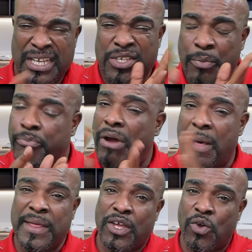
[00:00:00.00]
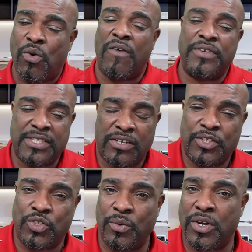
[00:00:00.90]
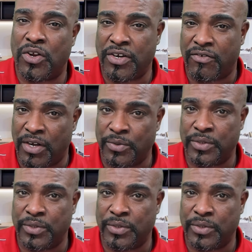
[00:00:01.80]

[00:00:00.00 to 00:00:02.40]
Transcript: you probably could go off and start to do it on your own,